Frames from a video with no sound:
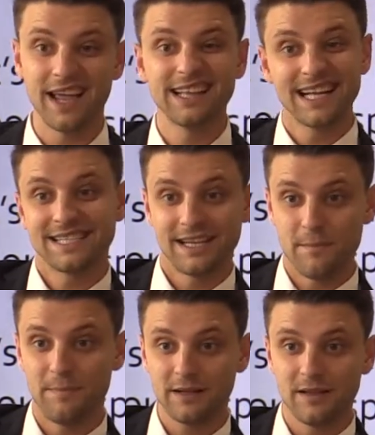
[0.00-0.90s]
Okay, that's
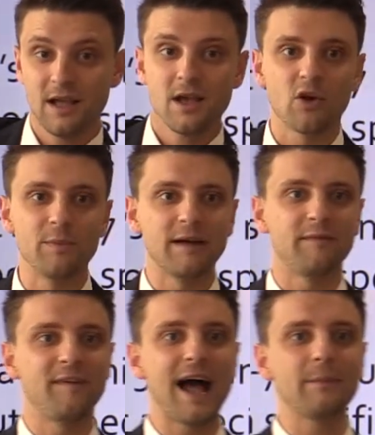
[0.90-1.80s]
an impact. Could be
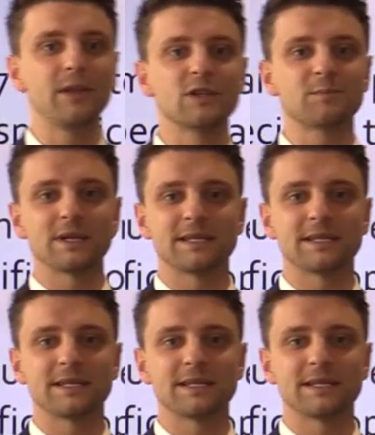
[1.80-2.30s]
a 5 minutes